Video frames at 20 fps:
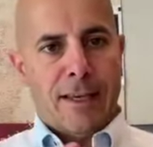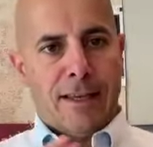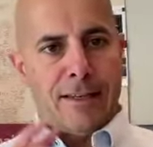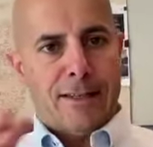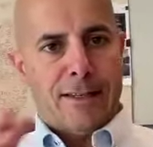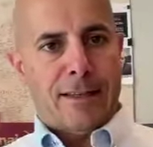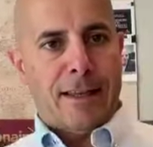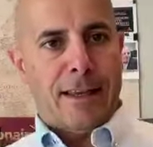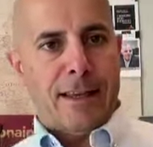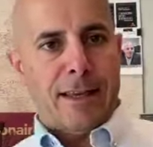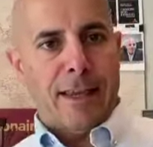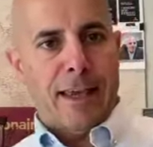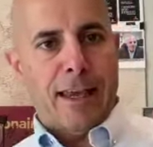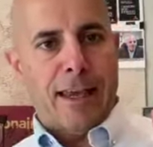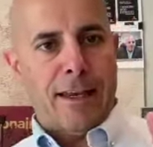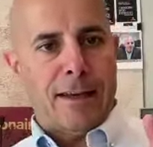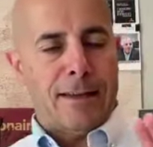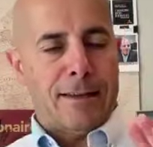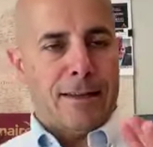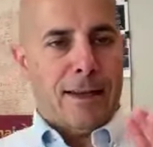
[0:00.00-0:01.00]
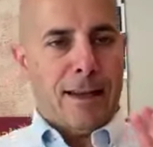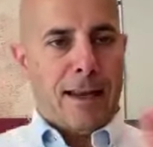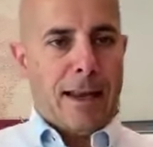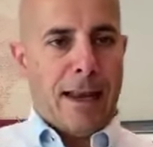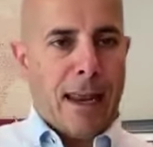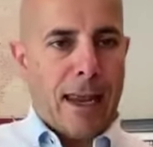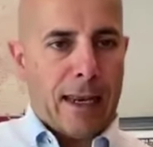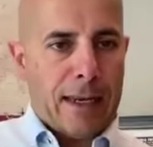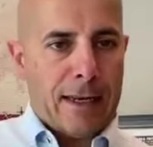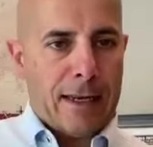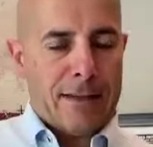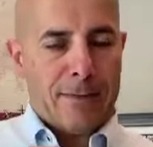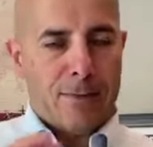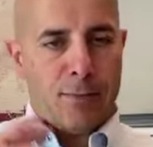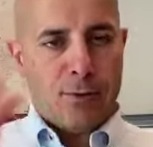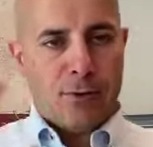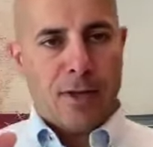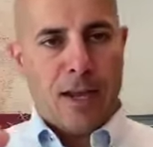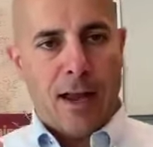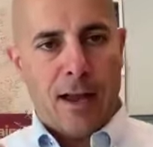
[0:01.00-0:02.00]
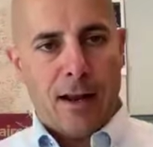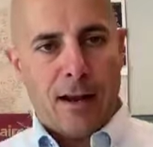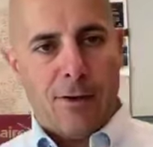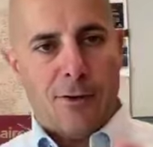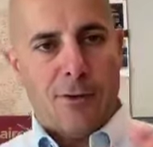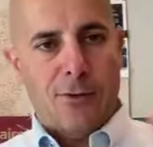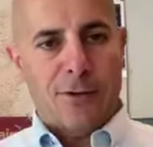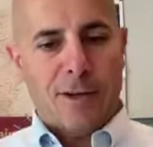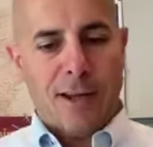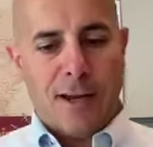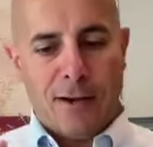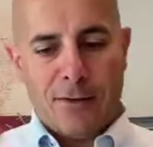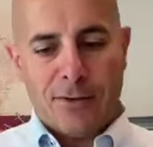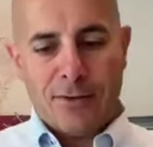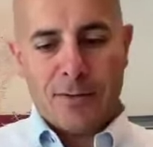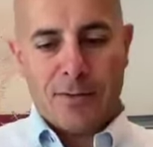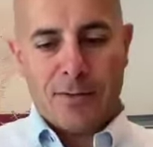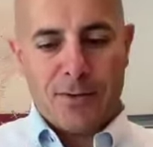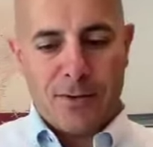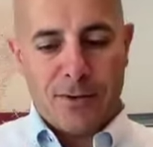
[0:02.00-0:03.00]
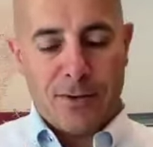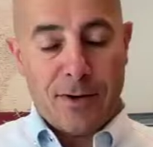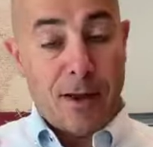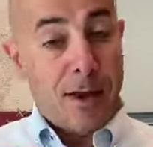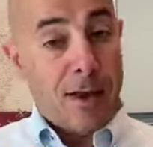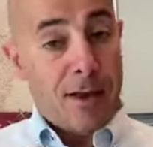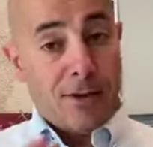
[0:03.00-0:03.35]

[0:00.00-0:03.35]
He's sitting in, it's in an inn, it's a motel, a hotel of some sort.